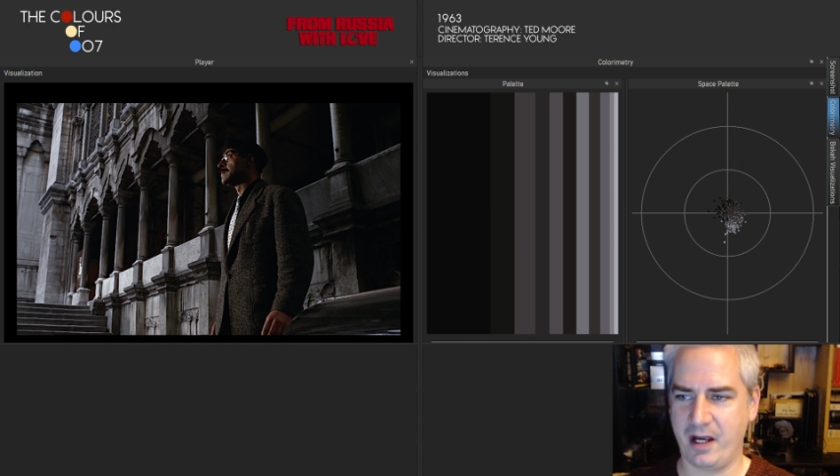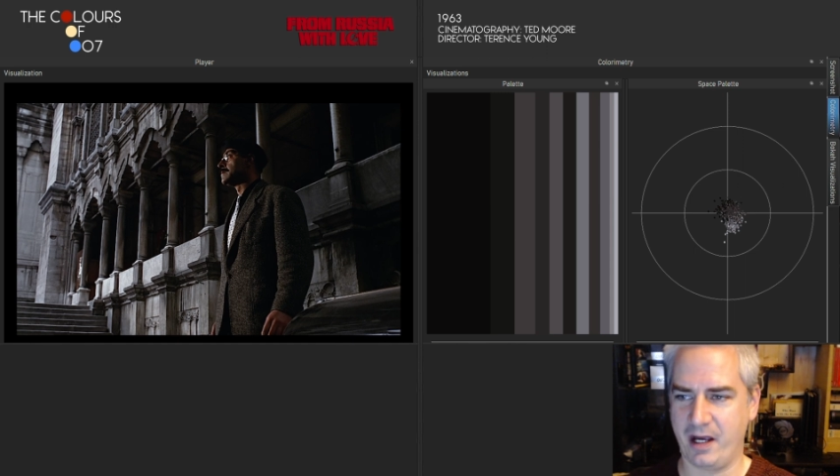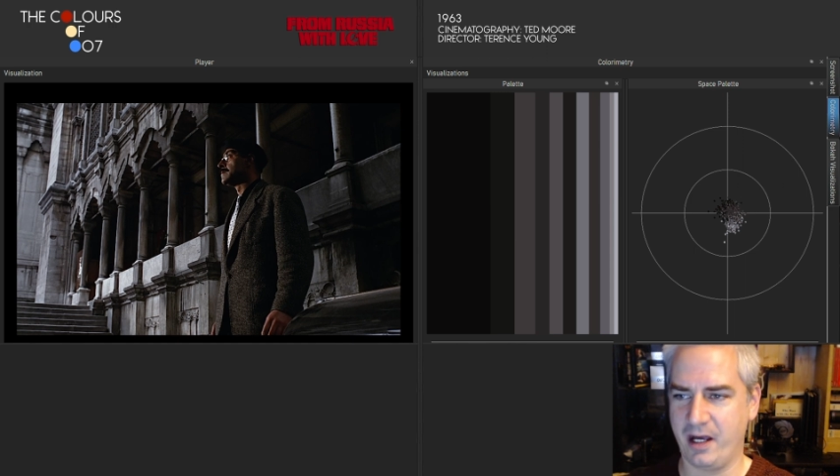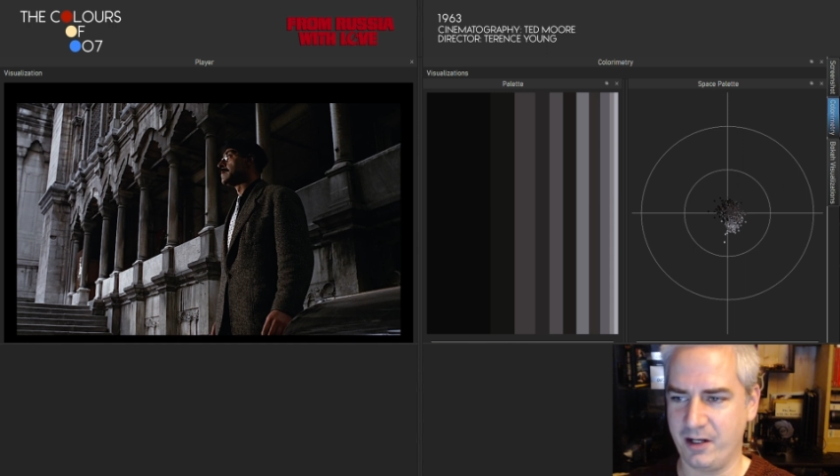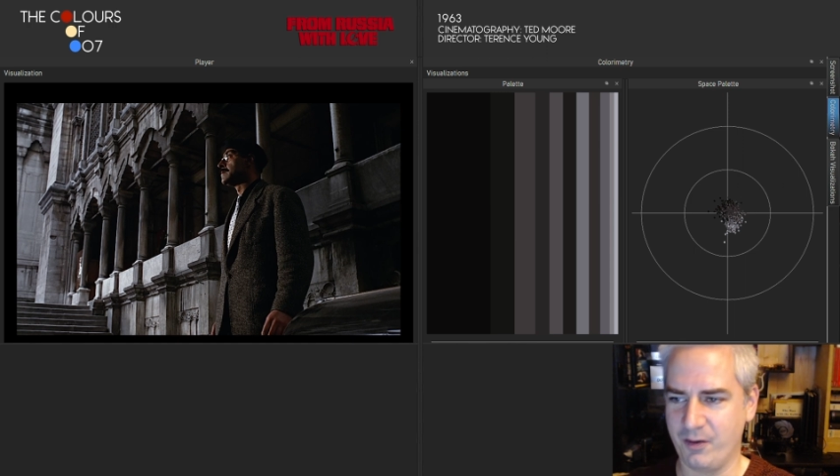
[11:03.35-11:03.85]

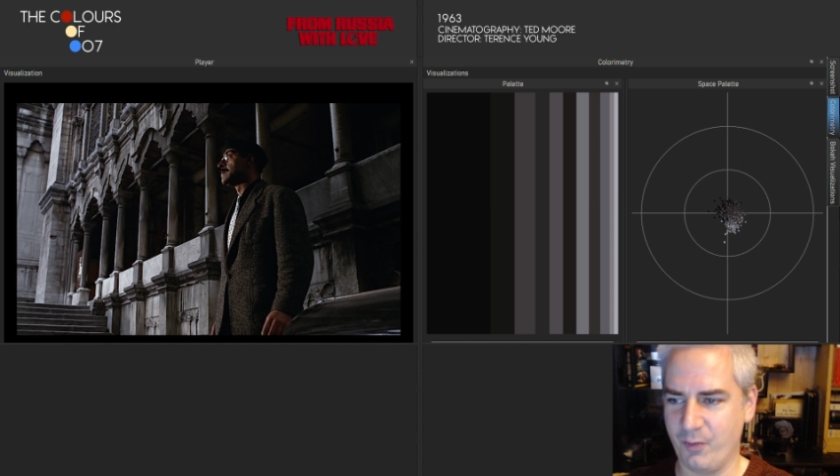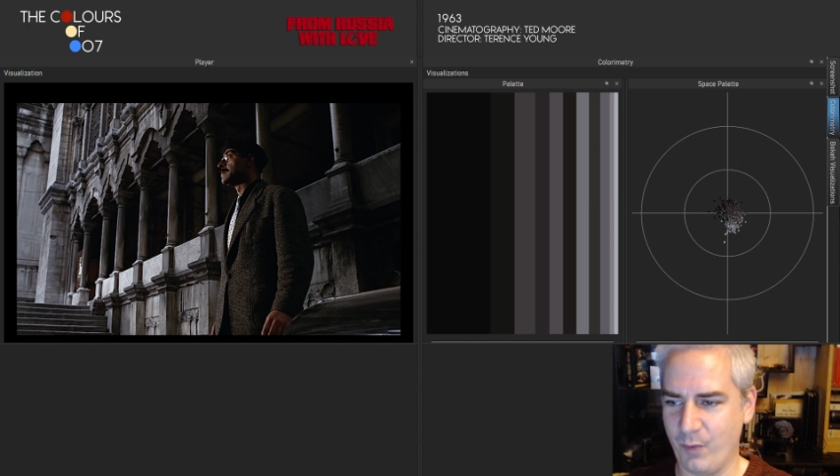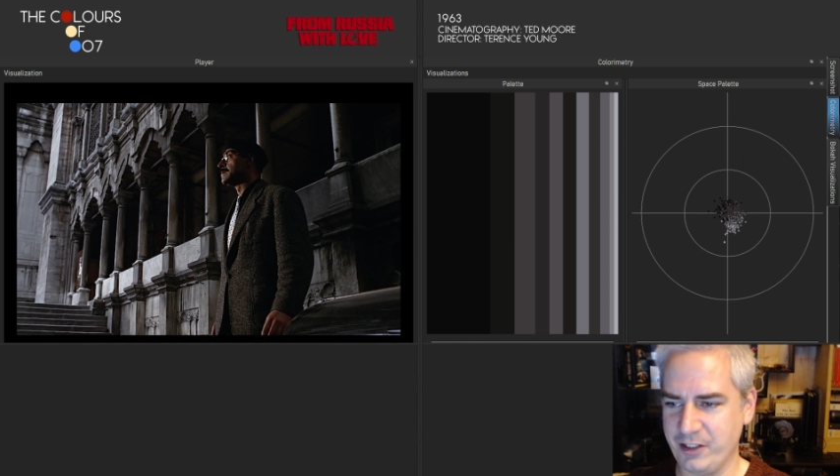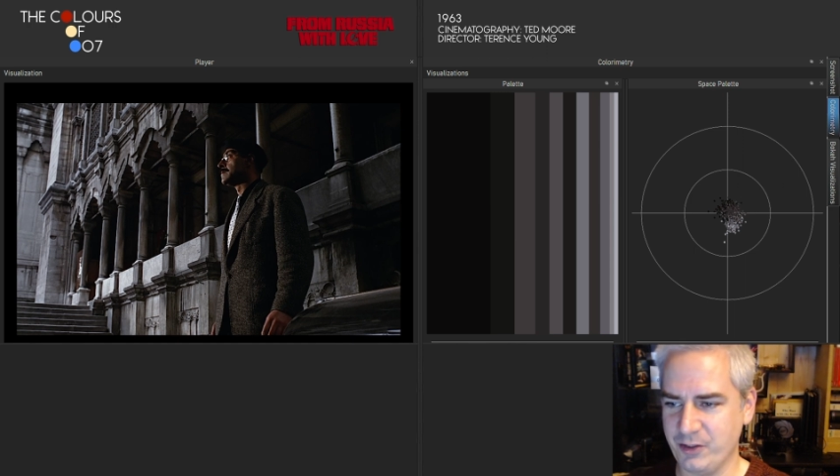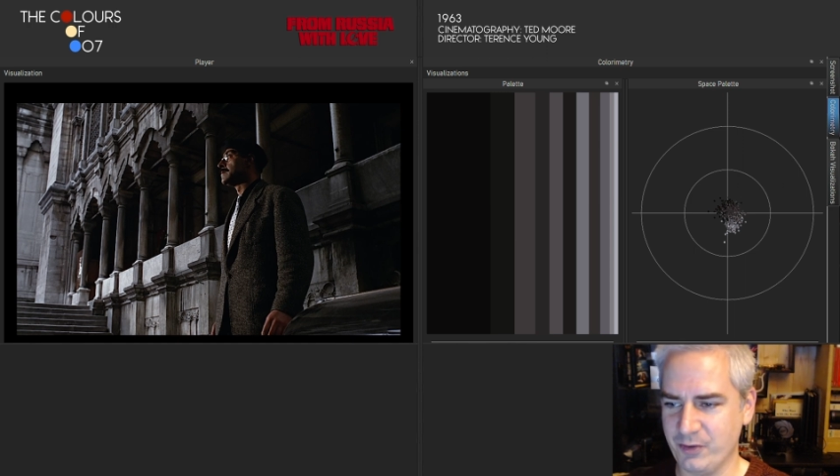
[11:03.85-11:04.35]
And
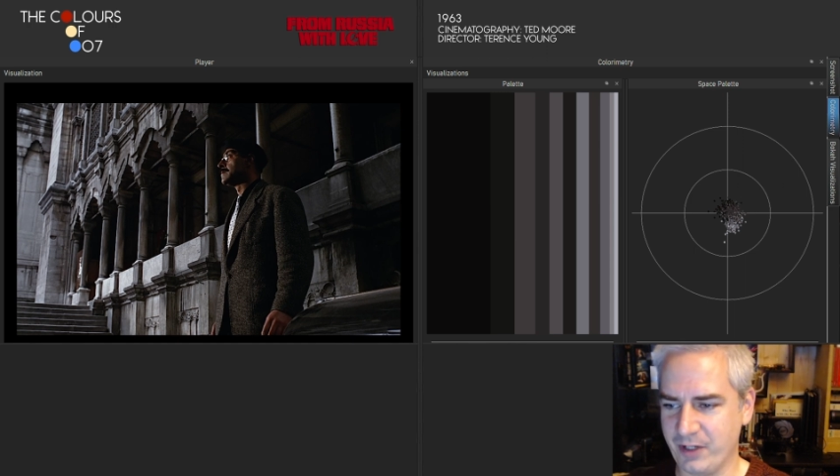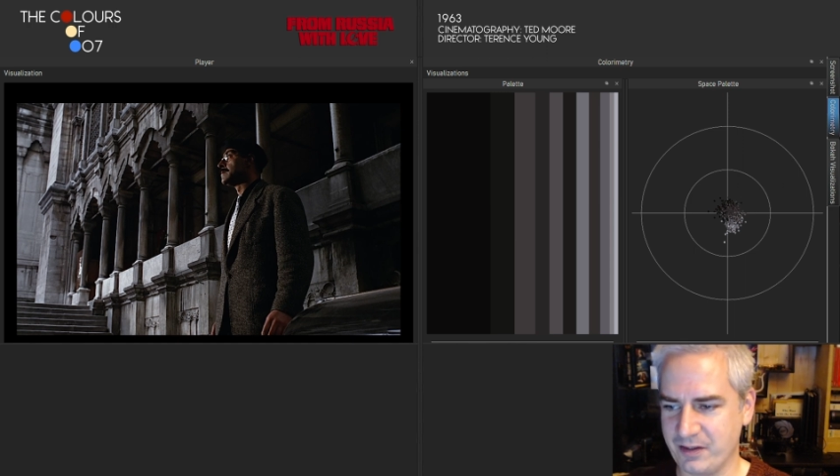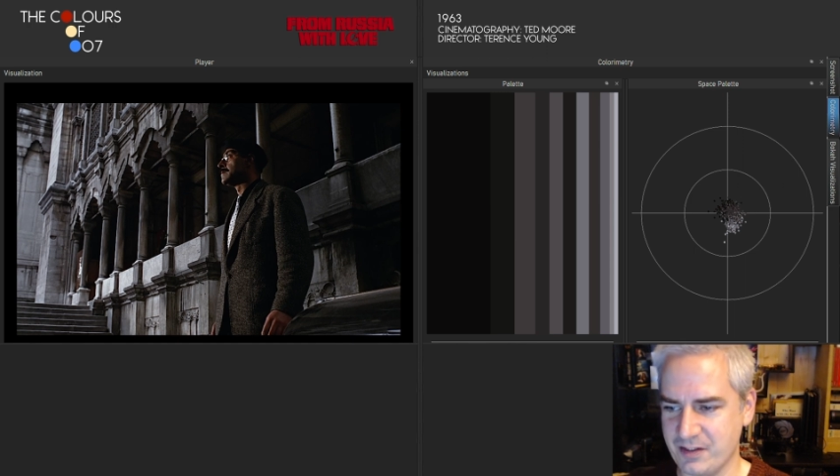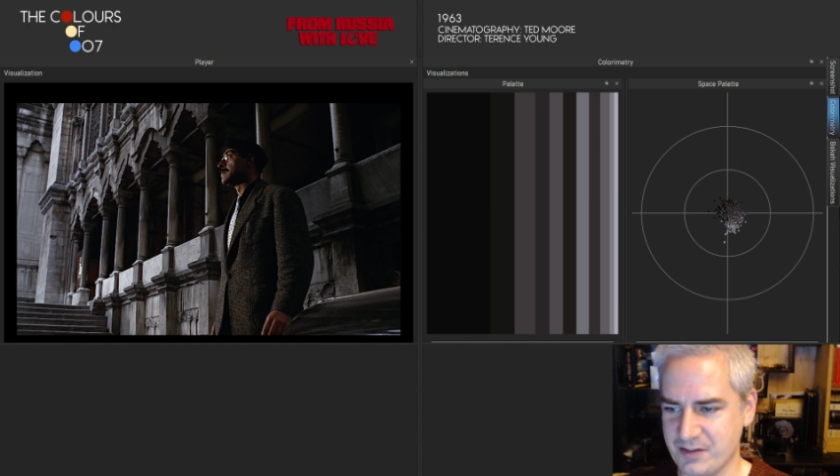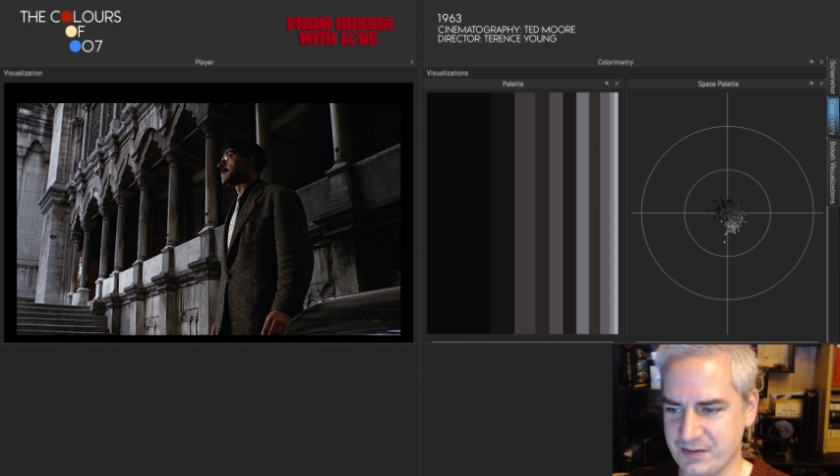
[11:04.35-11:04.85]
when you look
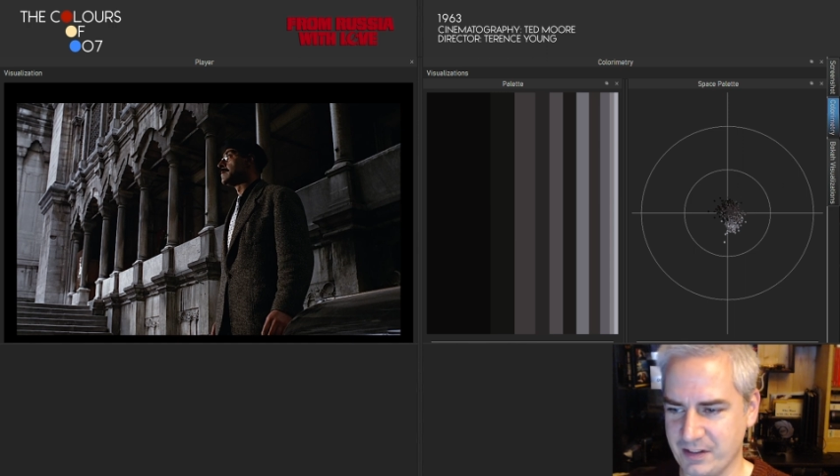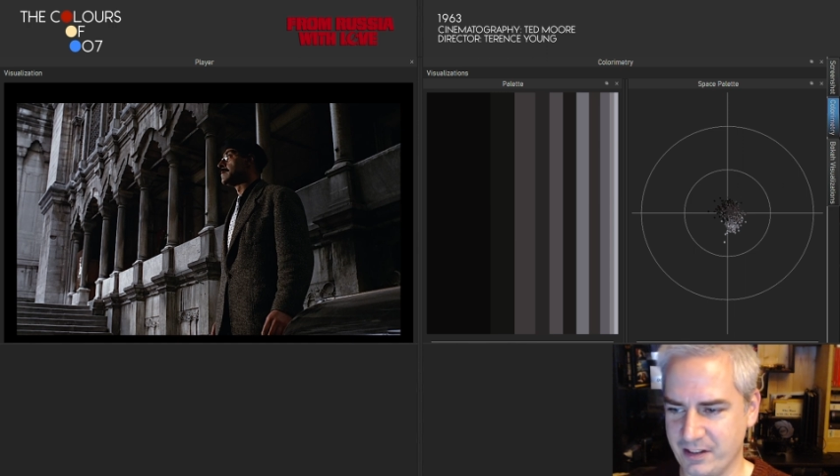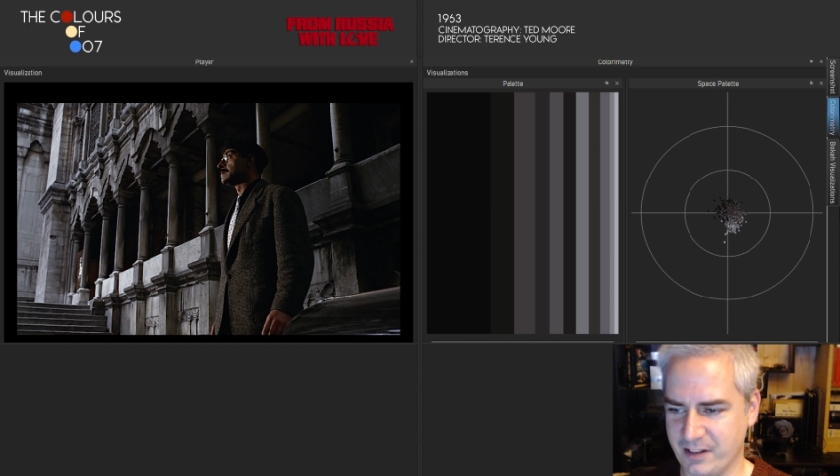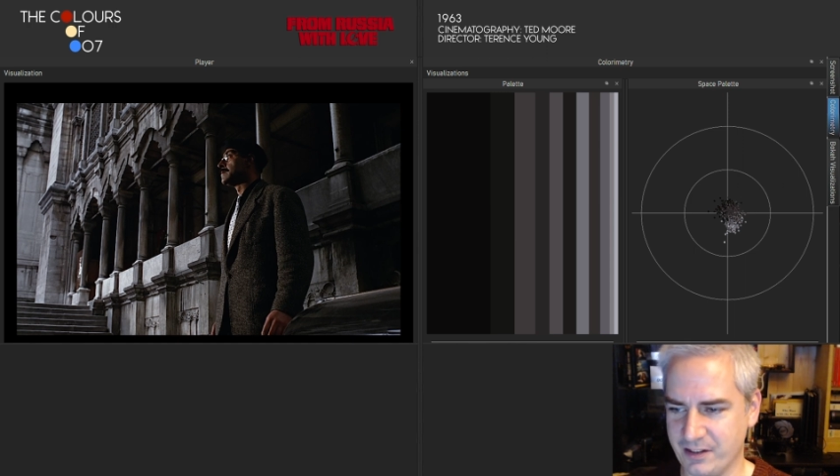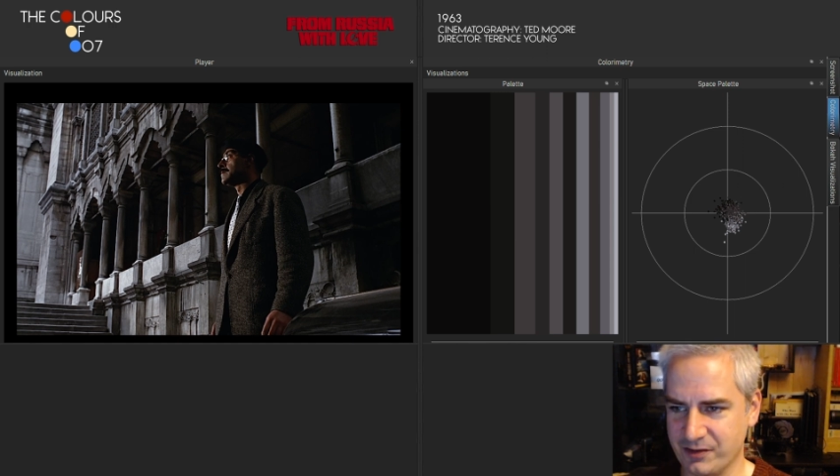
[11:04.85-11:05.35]
at this
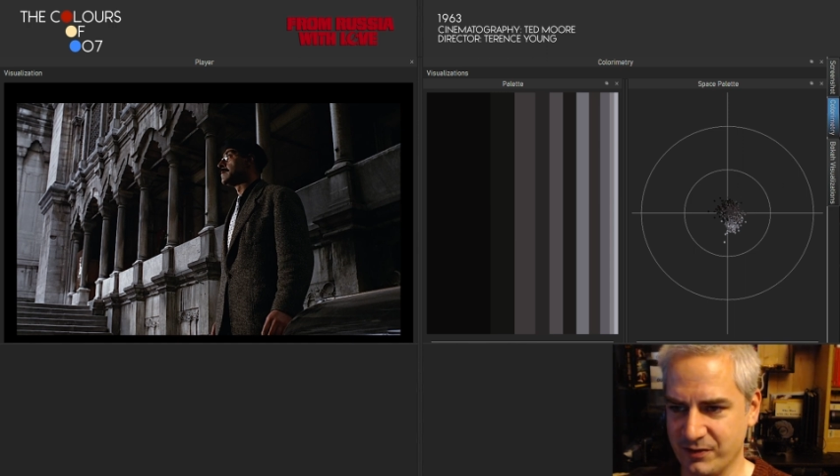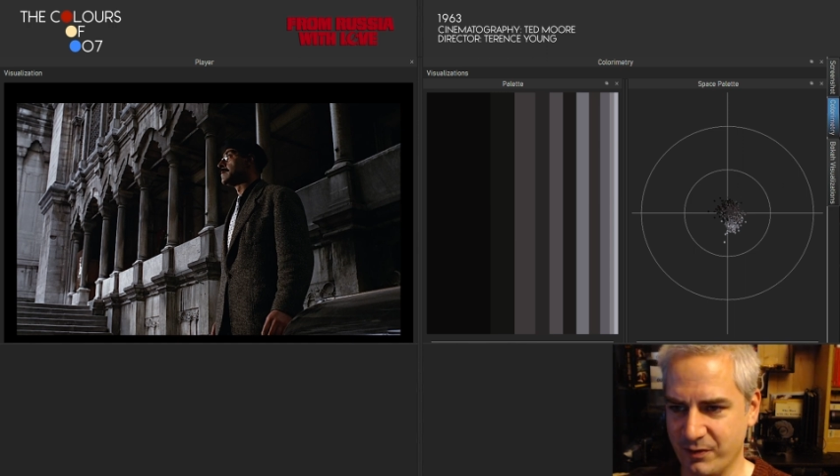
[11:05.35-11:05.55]
sort